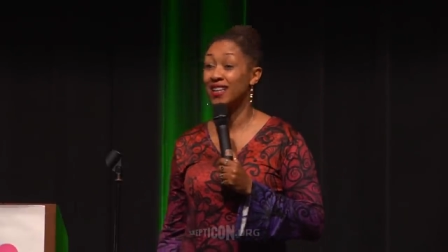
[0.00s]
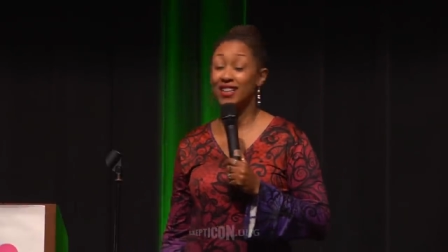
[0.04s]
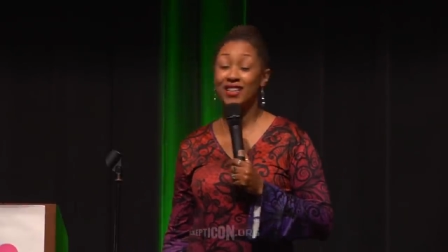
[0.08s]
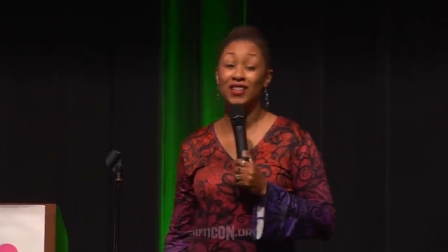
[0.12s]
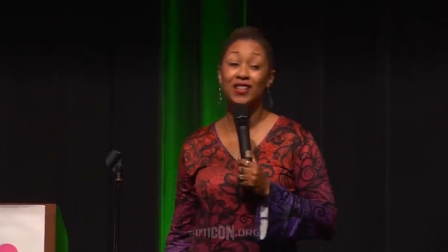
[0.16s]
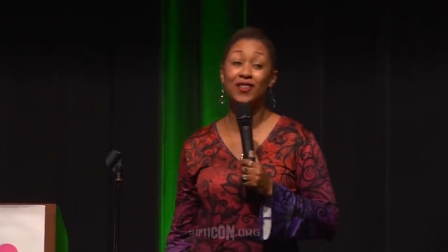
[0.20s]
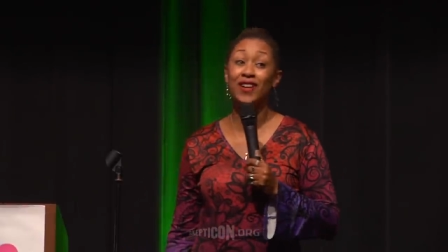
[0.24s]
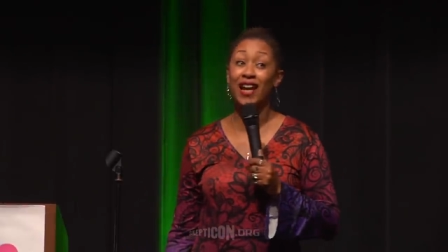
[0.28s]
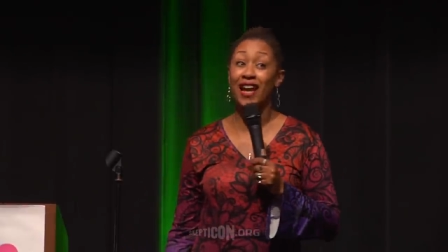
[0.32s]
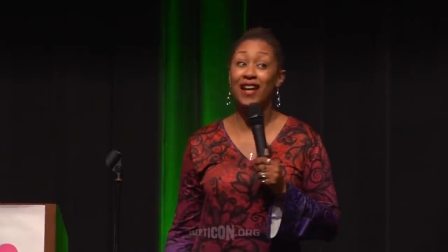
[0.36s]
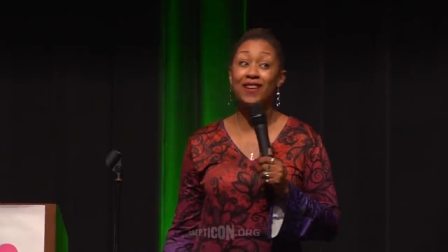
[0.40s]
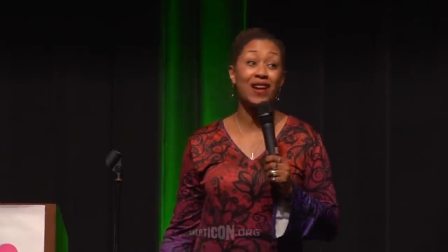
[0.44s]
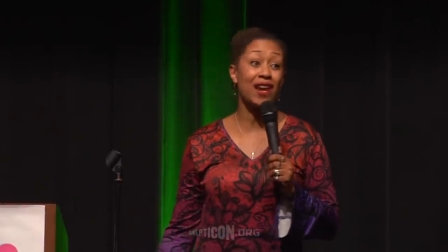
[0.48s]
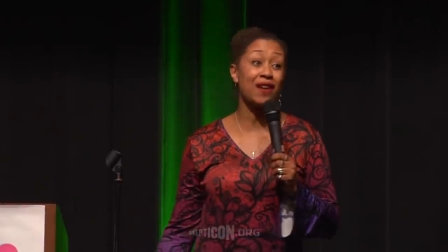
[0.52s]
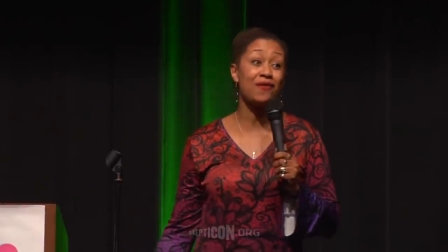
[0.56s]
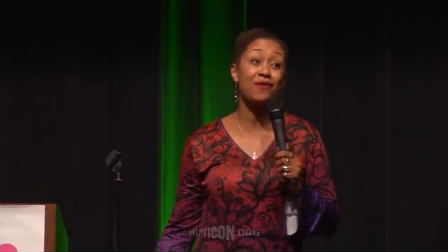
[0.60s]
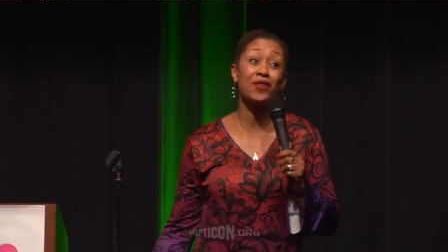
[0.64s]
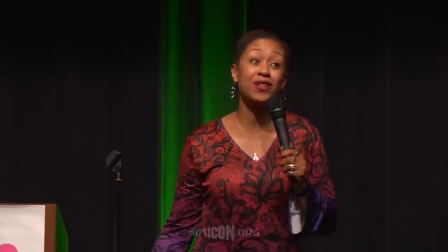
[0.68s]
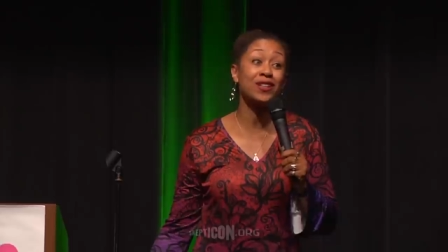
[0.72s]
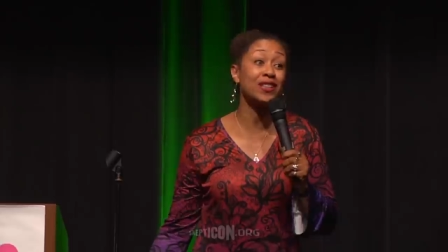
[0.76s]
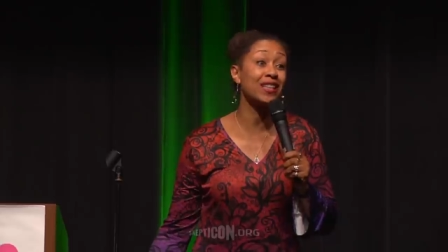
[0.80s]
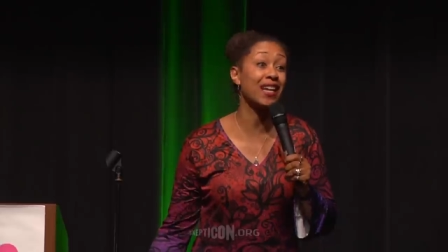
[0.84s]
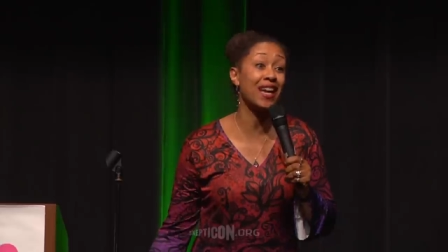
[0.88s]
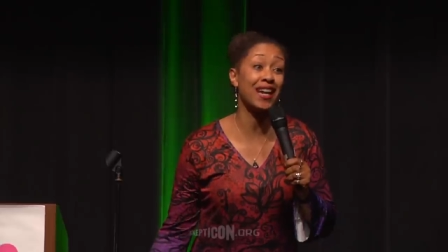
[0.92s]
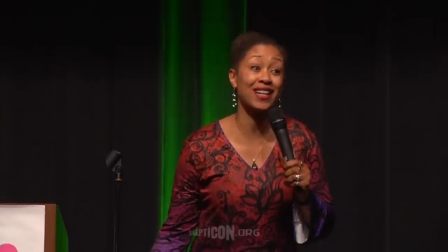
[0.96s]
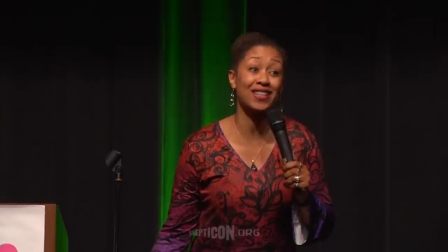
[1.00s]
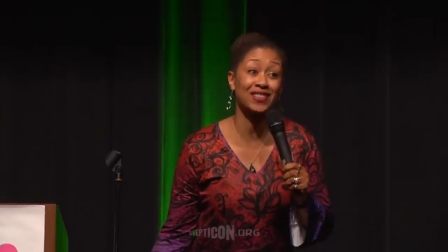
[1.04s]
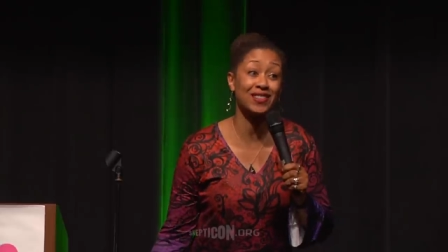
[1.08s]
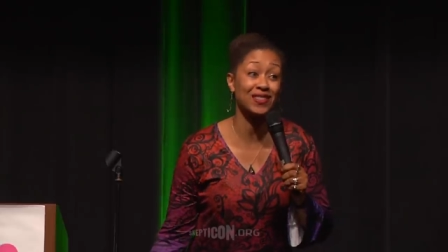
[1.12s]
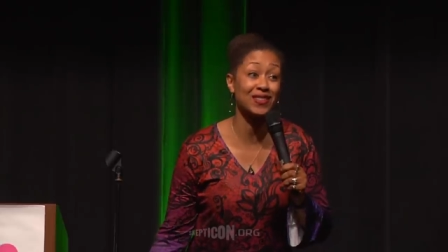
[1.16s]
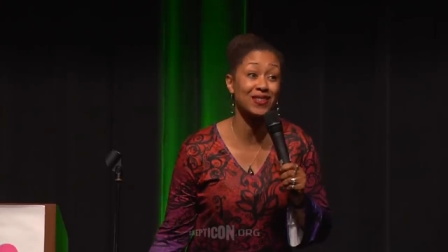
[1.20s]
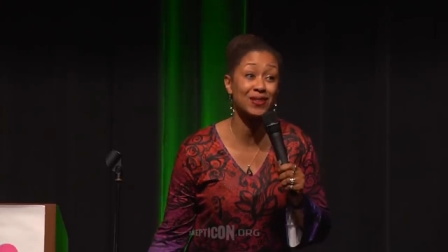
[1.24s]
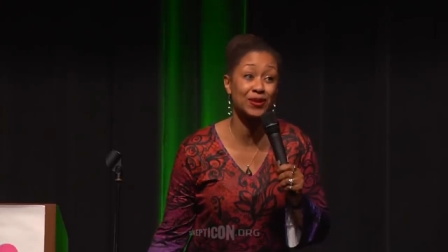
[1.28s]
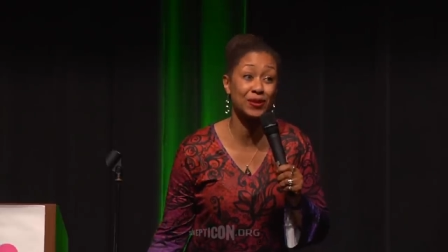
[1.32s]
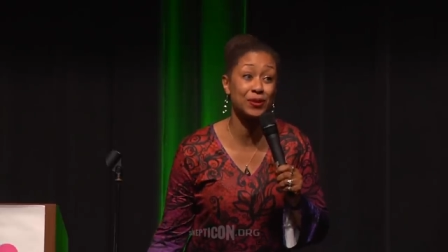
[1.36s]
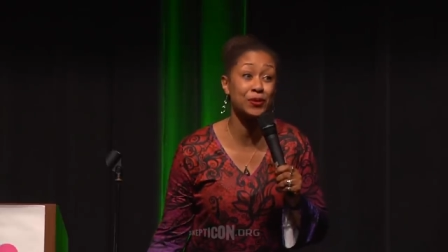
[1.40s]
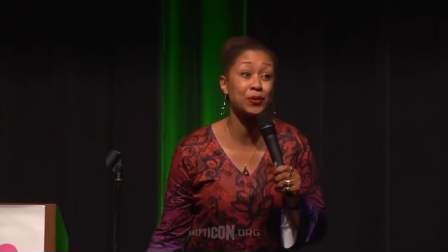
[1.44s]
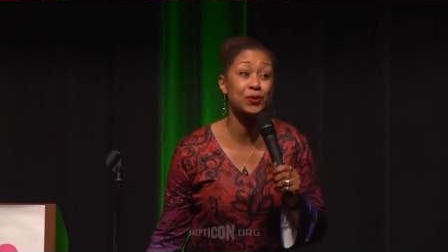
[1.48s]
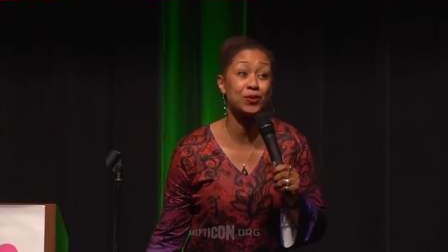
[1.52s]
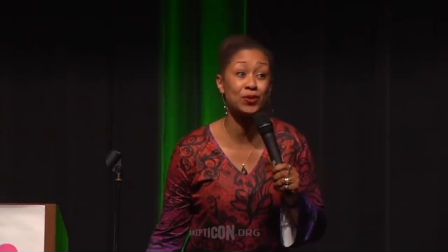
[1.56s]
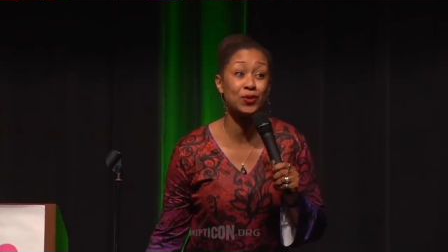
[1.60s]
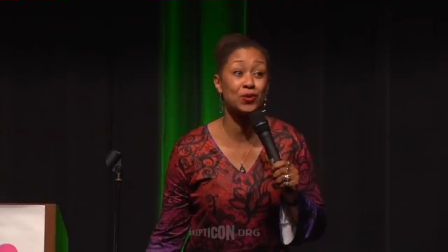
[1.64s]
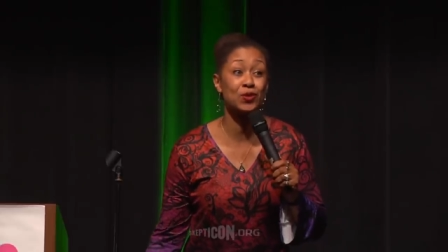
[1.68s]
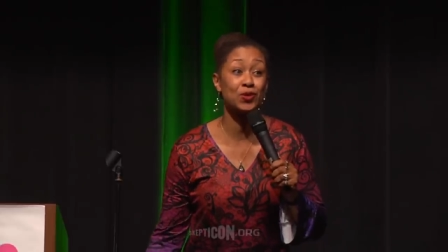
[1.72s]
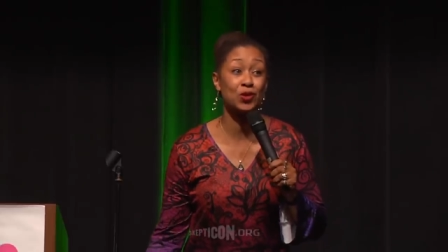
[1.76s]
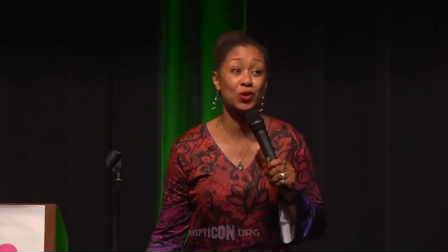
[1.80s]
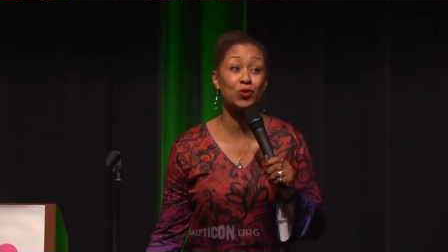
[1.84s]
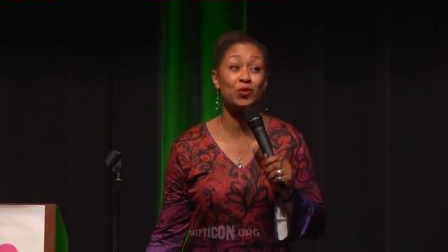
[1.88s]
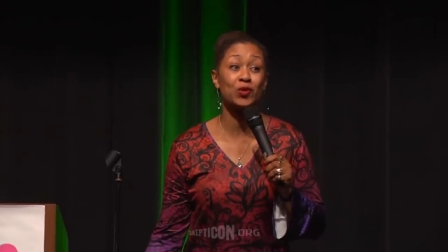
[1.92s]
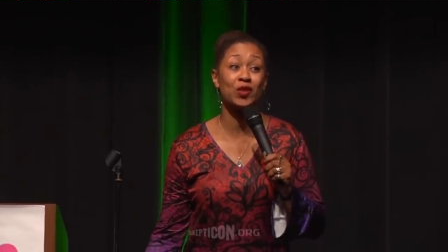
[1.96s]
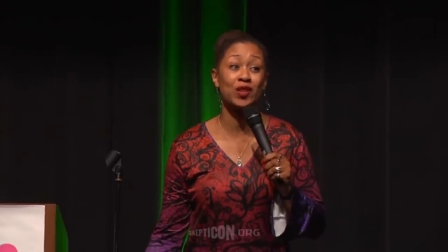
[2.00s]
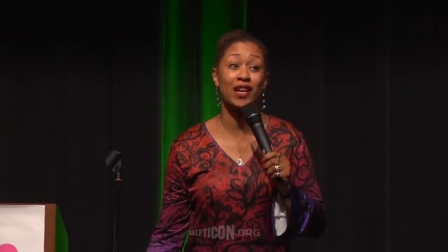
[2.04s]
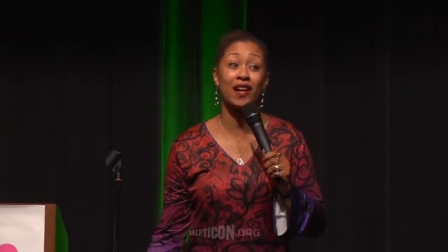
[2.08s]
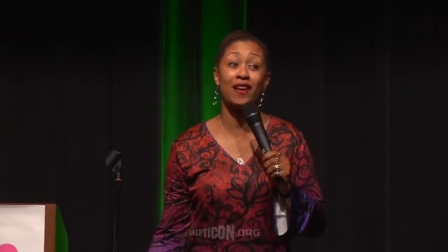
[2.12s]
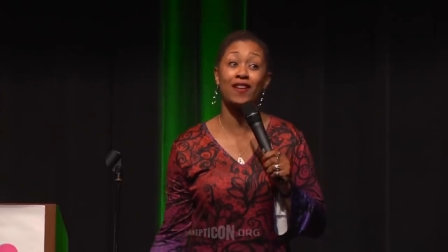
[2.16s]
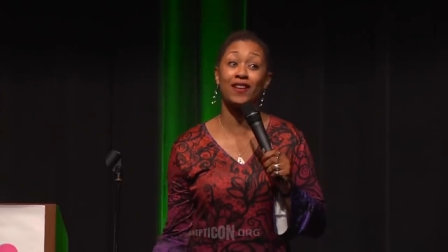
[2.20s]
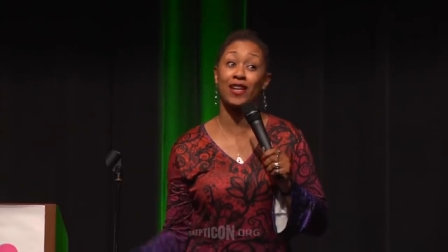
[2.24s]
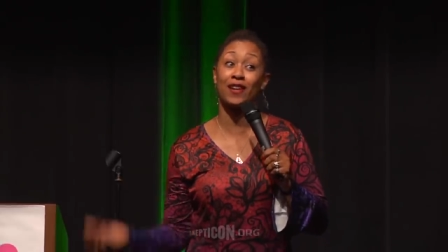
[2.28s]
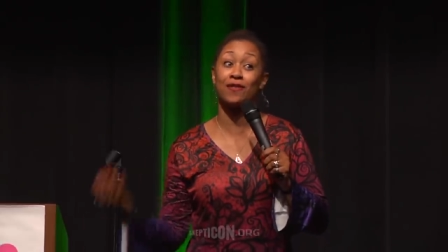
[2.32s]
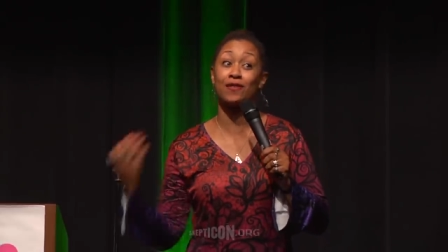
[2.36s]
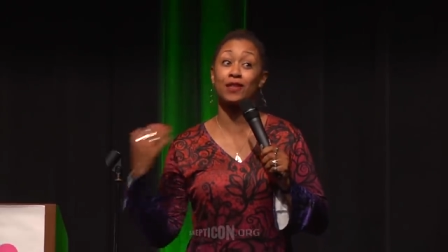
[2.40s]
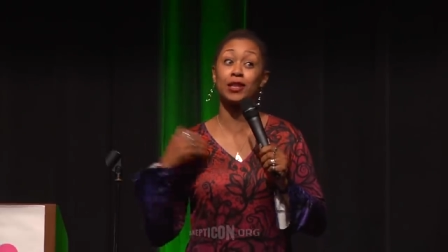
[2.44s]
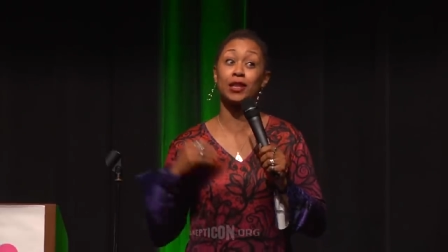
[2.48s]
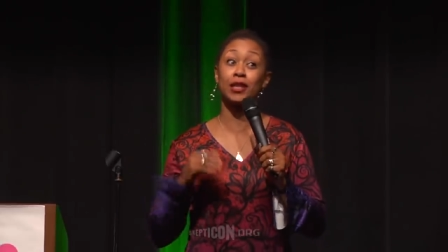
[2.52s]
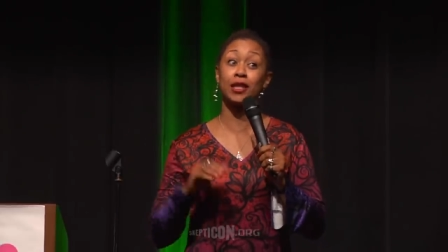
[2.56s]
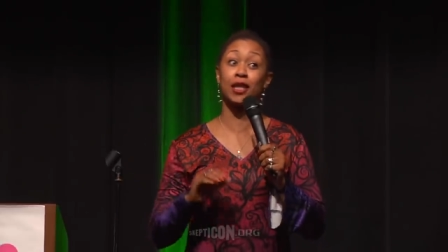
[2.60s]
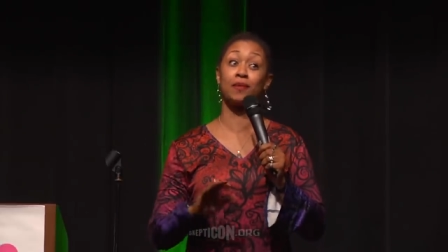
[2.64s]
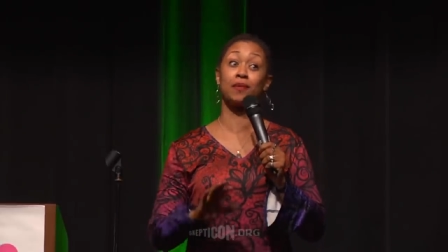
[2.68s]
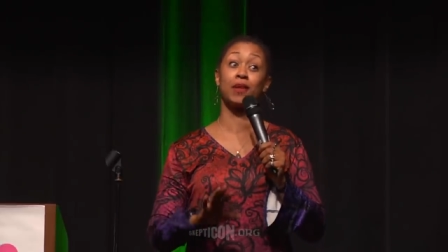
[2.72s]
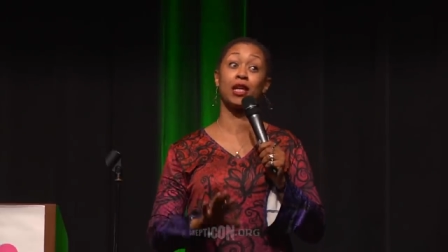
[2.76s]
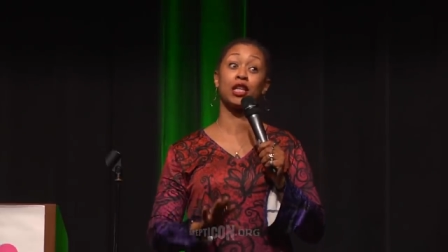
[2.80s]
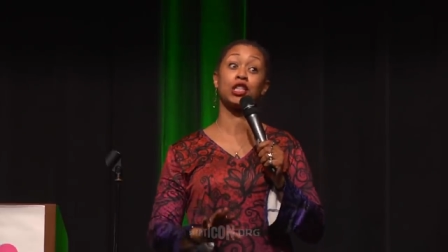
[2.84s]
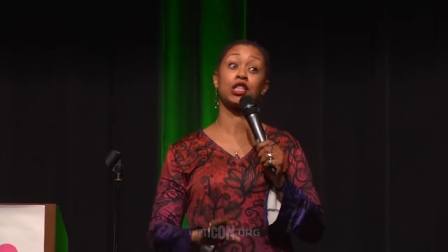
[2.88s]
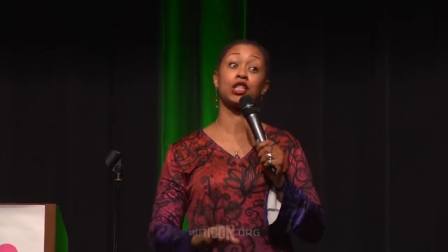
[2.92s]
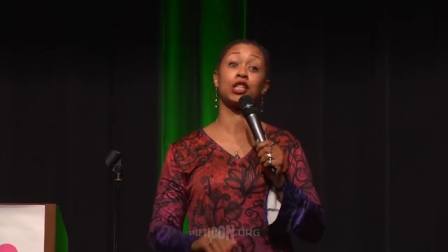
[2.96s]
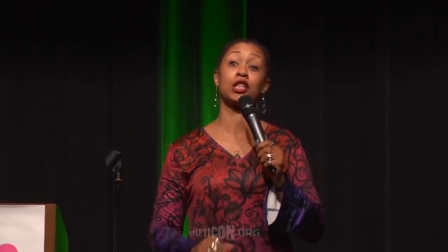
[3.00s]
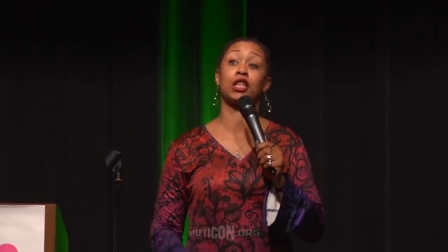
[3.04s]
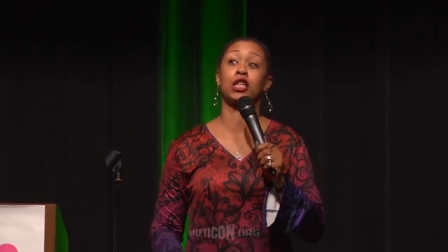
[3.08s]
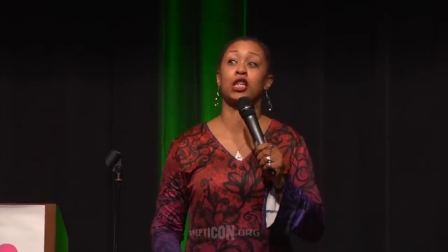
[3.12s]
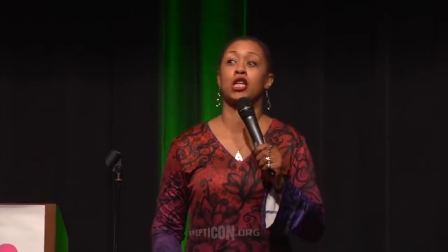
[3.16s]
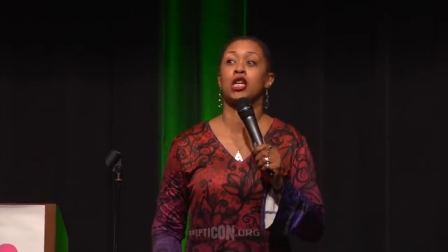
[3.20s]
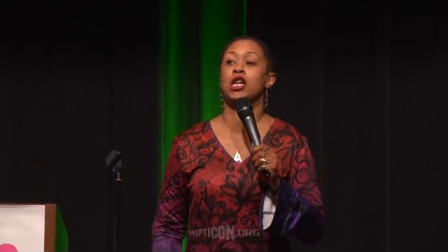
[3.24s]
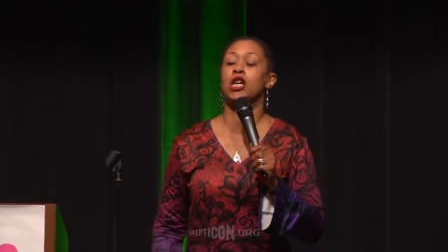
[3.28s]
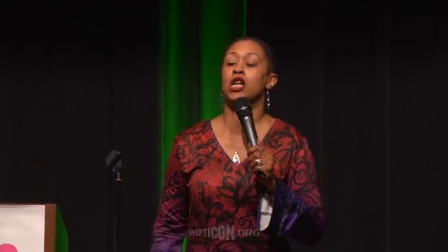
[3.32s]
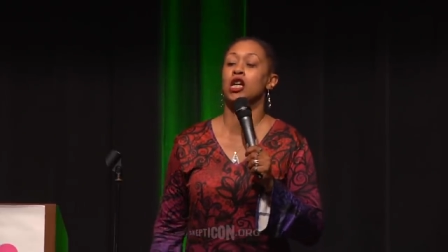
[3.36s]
Like, you know, I, I really actually do do Zumba now, and I really am that chick.